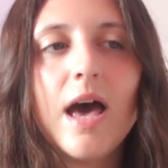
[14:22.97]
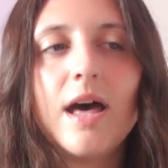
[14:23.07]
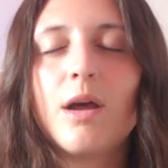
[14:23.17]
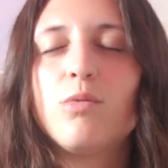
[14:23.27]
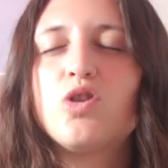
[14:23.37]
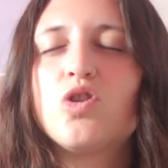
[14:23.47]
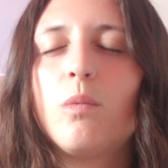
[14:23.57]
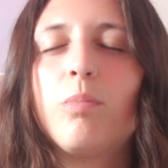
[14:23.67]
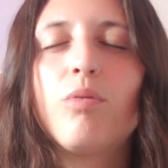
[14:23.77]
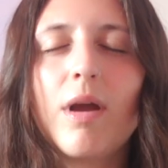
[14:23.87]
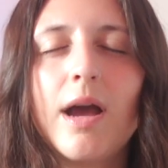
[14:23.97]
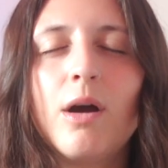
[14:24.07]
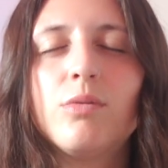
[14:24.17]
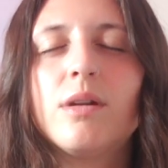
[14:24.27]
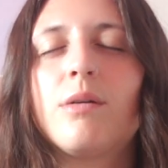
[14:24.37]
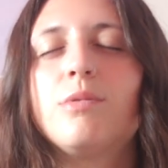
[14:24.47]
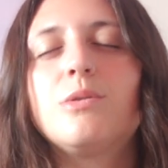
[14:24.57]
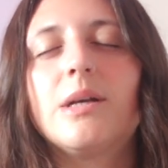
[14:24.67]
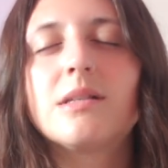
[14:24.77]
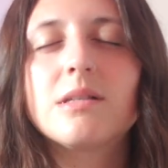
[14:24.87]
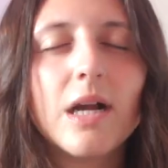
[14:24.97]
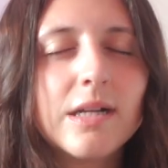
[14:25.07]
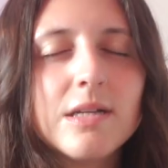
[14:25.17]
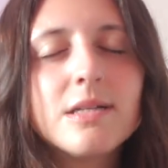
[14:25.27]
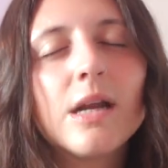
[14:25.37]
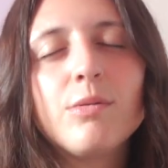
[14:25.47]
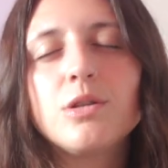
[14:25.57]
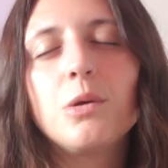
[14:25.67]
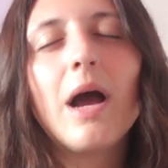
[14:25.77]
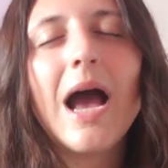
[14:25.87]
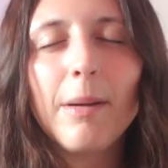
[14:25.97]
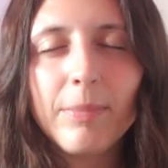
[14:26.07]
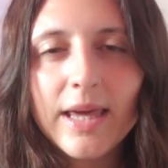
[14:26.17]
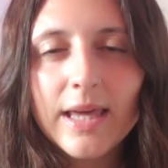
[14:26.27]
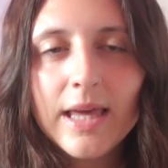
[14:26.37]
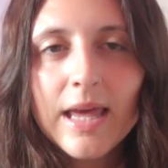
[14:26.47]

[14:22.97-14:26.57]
and I was so proud and I was so excited and I was so happy.